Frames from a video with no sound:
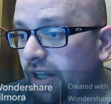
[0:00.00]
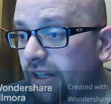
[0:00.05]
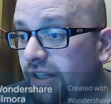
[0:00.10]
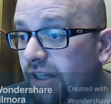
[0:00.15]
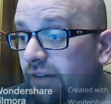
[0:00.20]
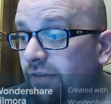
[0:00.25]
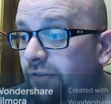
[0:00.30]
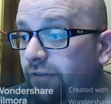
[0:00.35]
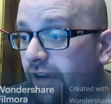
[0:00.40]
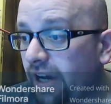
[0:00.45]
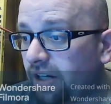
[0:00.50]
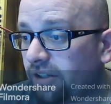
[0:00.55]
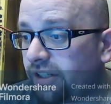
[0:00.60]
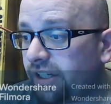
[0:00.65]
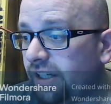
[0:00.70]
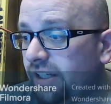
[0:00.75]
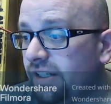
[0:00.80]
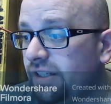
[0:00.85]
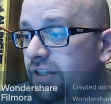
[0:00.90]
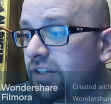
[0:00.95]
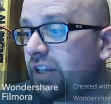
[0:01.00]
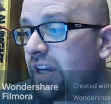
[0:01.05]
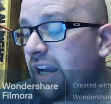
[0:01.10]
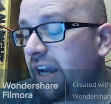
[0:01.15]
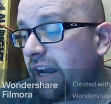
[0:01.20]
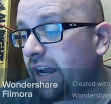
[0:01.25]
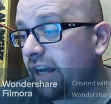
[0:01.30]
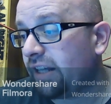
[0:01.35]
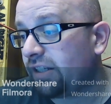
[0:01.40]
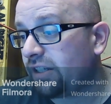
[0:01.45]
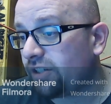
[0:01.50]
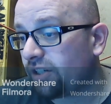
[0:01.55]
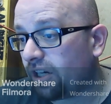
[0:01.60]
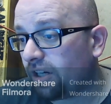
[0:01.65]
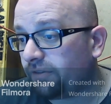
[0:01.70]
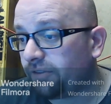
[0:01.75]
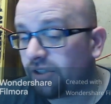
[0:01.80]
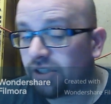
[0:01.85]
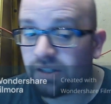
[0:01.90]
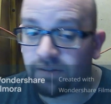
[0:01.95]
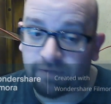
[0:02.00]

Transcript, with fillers: The Falcons and the Dolphins.